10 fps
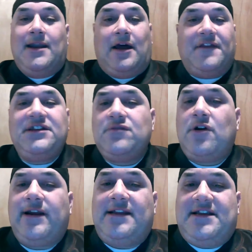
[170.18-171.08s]
Now, this is
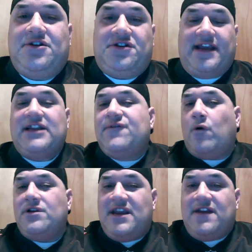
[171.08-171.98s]
where it gets interesting. It's
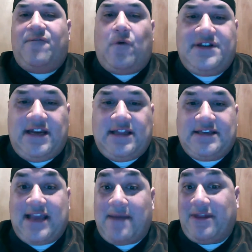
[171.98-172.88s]
14-14 in
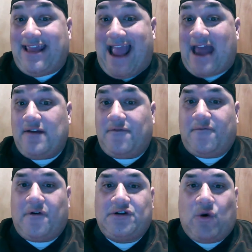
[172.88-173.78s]
this game at the end of
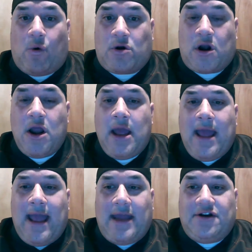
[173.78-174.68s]
the first quarter,
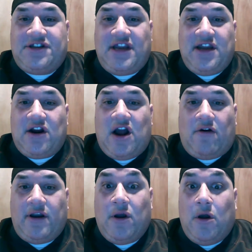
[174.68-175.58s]
and you're sitting here
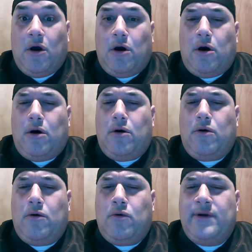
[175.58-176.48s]
going,
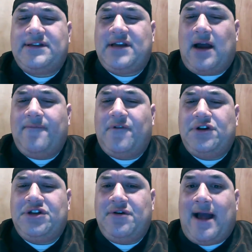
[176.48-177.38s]
oh, it's time for
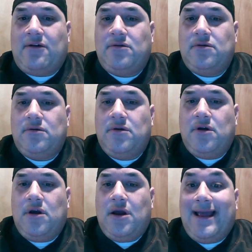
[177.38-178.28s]
a shootout.
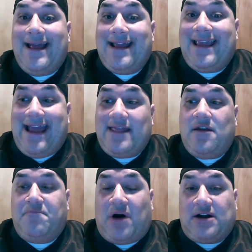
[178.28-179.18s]
Can
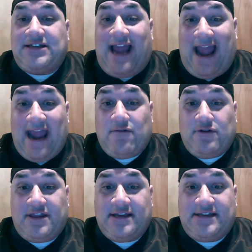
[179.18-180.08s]
the Bucs hang
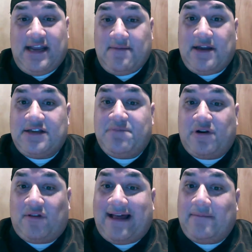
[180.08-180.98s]
with this team that has
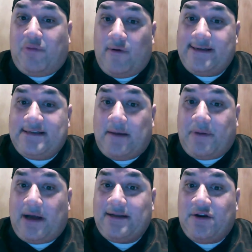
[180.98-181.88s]
put a lot of points
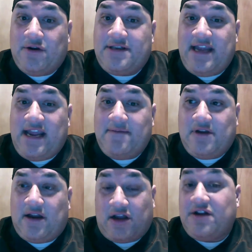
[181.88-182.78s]
up on a good
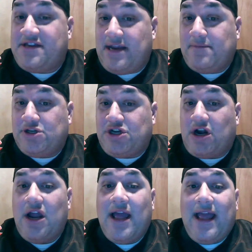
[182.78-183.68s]
team this
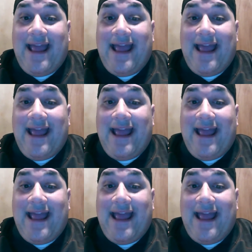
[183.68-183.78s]
year